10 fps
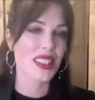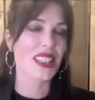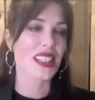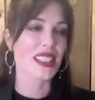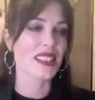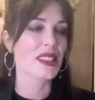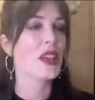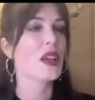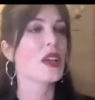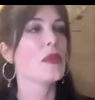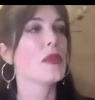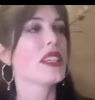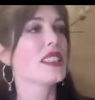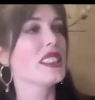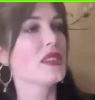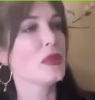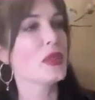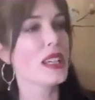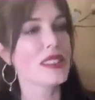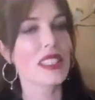things. Because even
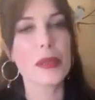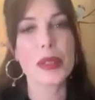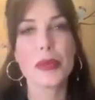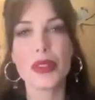when I was keeping